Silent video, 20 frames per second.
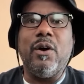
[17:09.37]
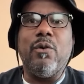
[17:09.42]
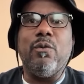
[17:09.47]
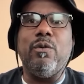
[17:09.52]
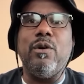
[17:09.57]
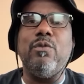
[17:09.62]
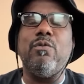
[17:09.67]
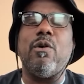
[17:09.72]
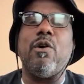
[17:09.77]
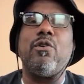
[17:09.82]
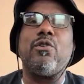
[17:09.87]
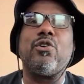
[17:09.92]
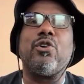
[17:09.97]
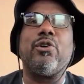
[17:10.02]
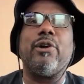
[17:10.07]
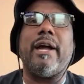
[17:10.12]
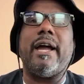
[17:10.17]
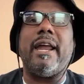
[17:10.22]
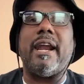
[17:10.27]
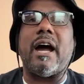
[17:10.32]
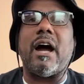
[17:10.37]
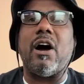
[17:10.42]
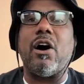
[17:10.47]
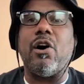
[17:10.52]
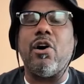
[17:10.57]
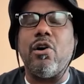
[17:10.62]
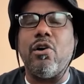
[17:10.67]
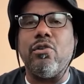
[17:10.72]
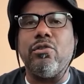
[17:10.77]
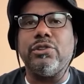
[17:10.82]
We won't create our
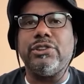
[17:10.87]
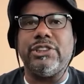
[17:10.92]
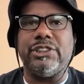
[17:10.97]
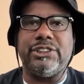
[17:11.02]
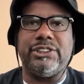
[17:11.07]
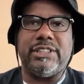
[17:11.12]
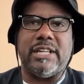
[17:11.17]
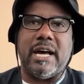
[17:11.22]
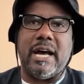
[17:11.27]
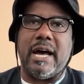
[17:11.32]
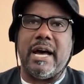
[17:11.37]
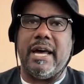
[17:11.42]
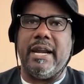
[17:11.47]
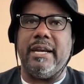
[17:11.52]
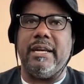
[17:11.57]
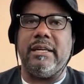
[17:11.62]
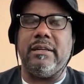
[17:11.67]
own society.